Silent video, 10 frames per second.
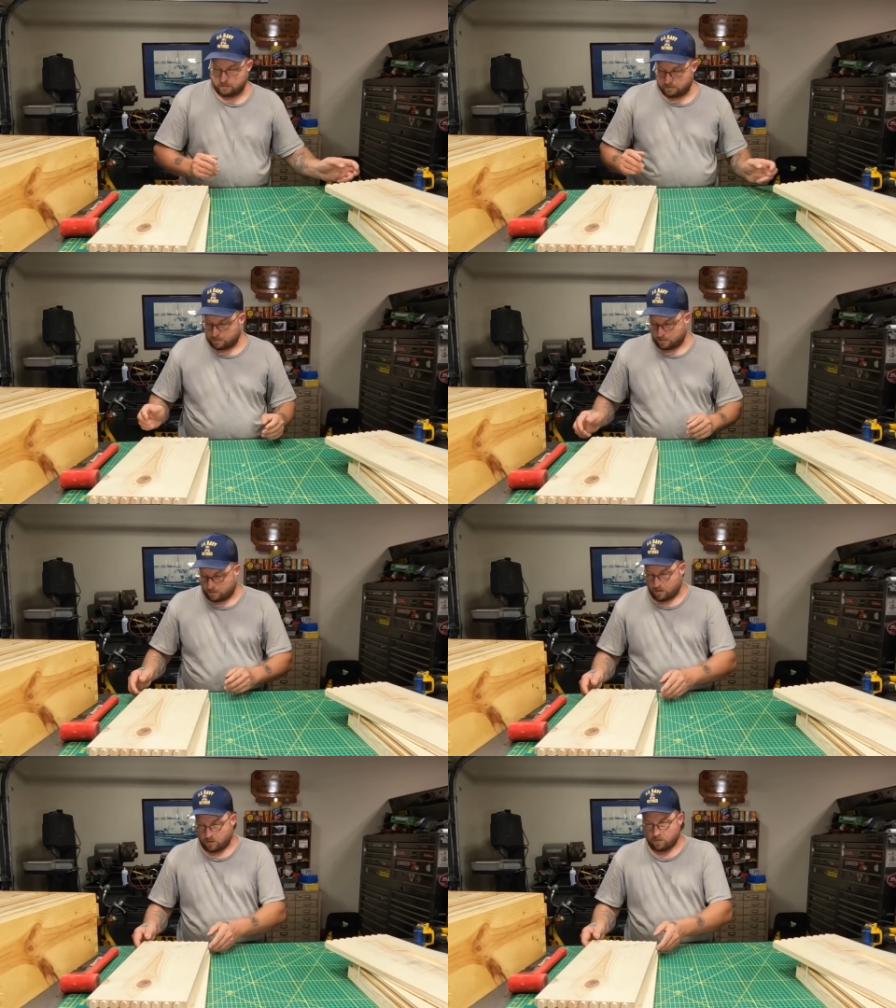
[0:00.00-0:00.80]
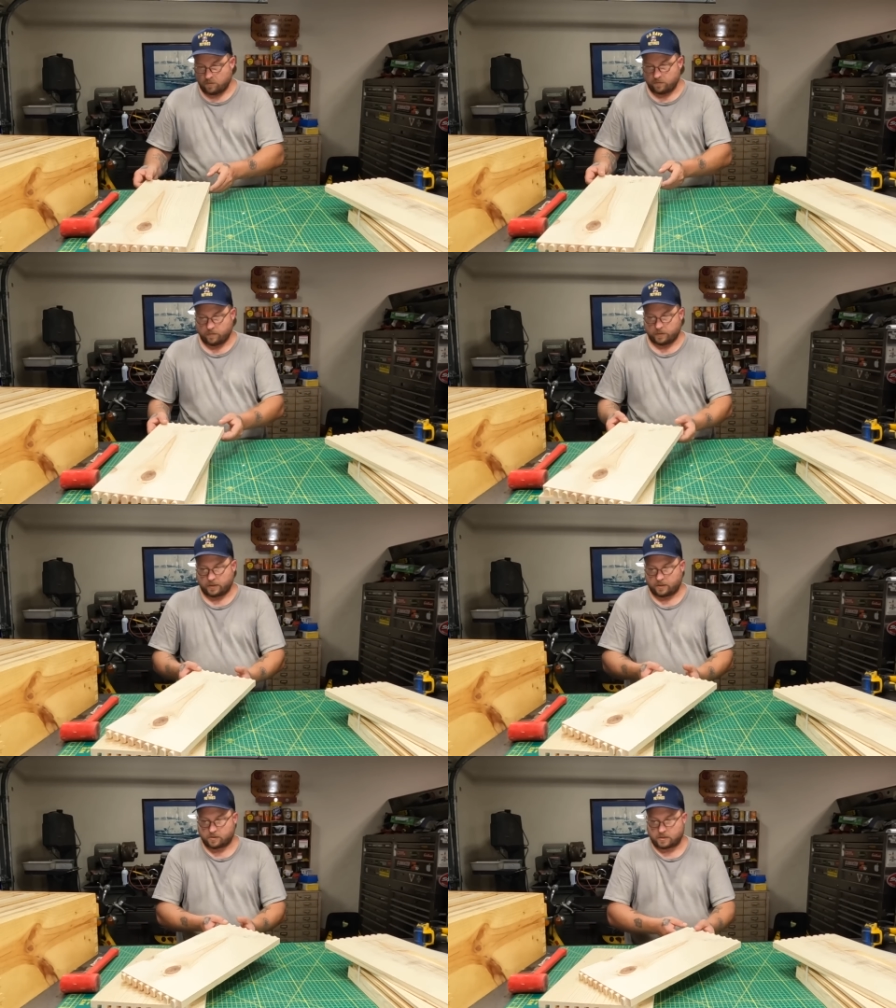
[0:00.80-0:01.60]
So what
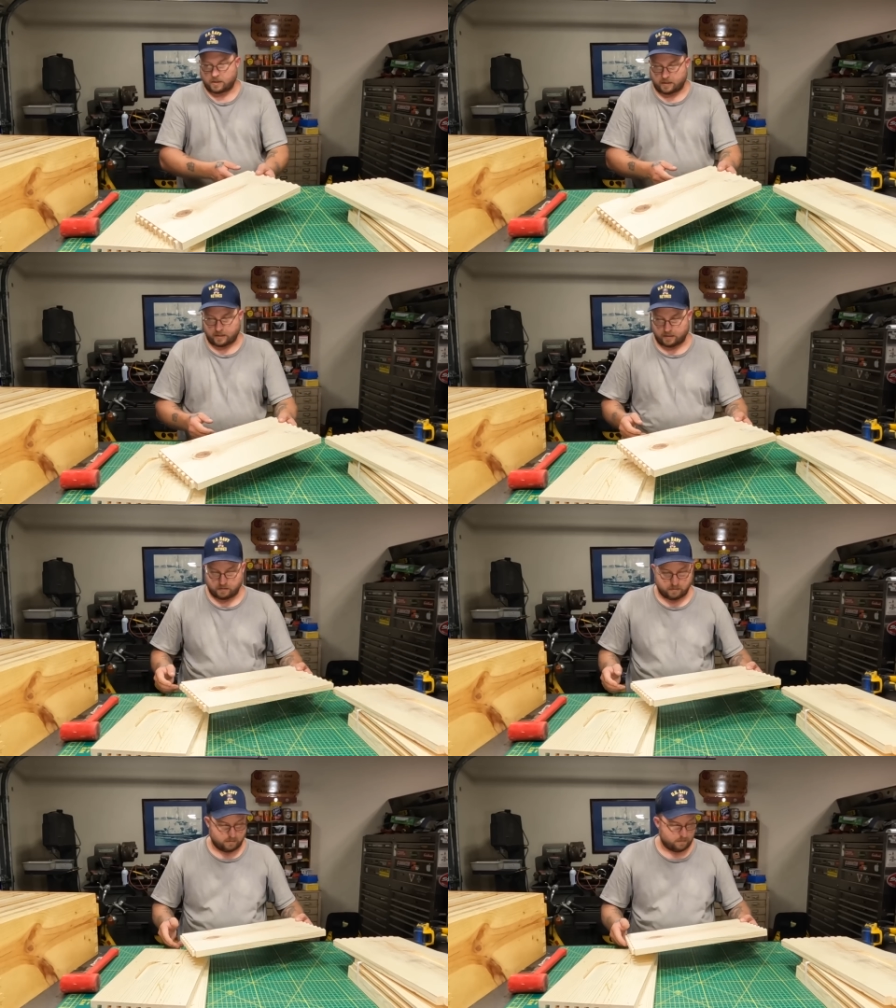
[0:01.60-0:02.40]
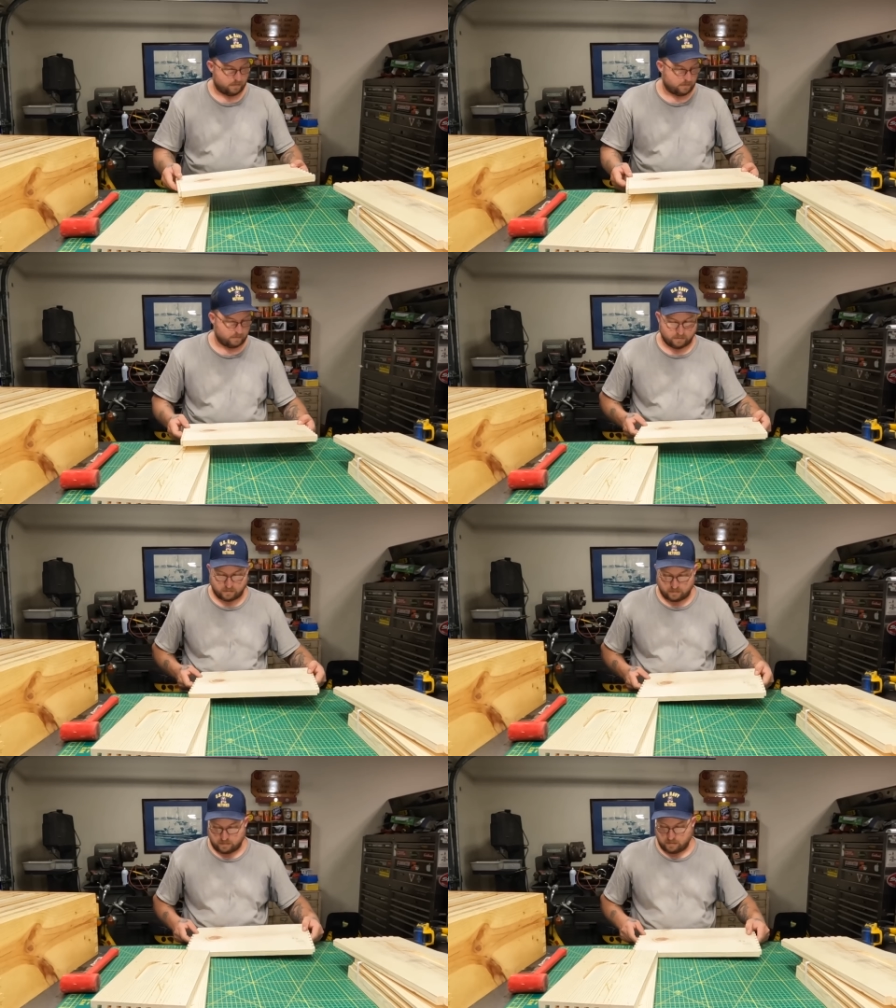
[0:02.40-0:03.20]
they're saying
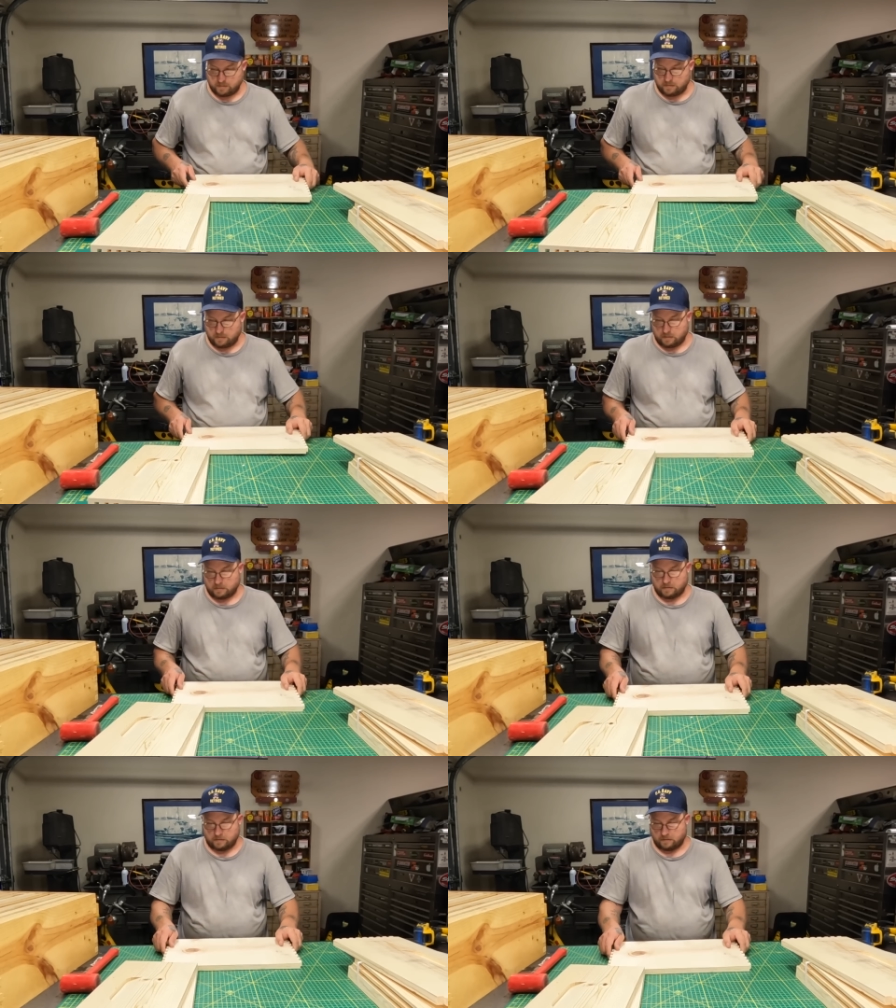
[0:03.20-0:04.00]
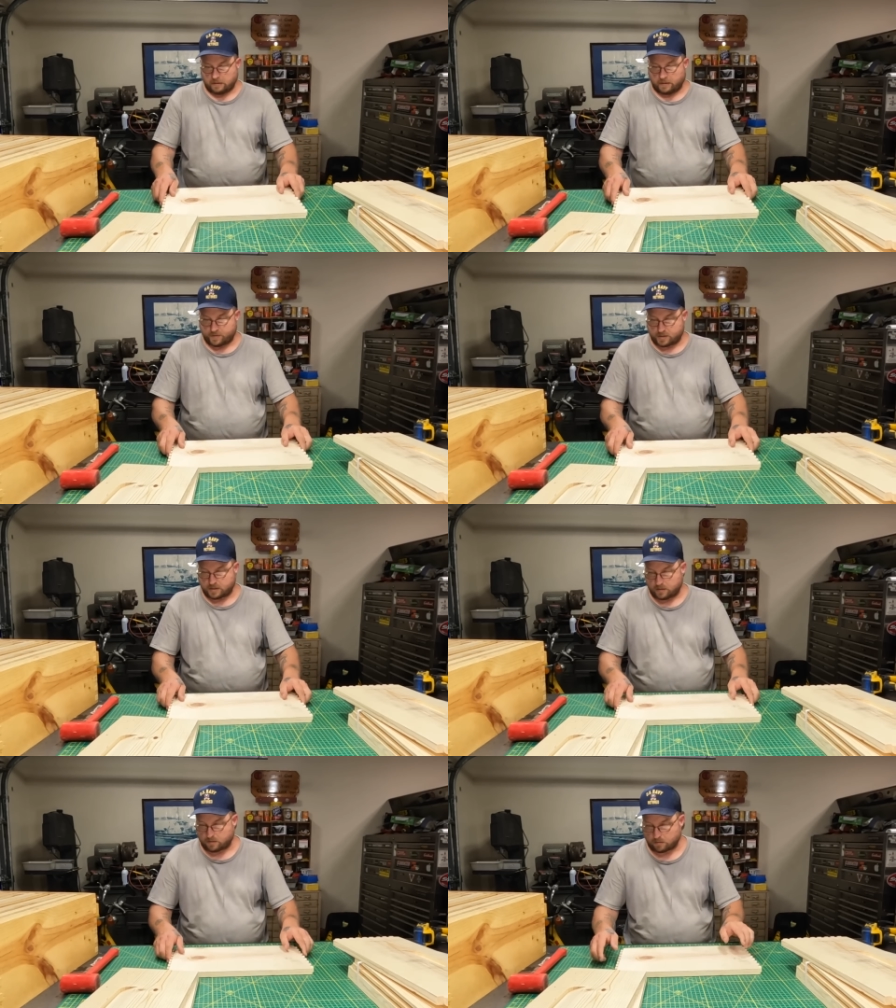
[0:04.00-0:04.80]
that I've
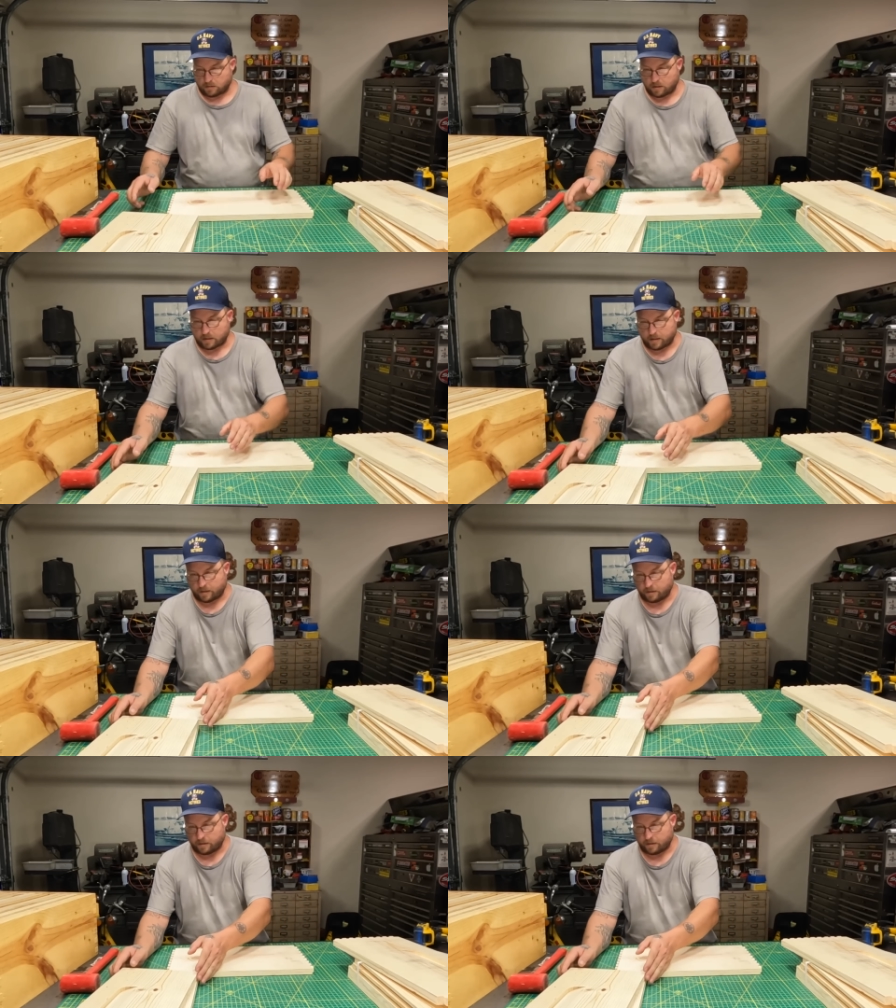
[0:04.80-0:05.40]
seen online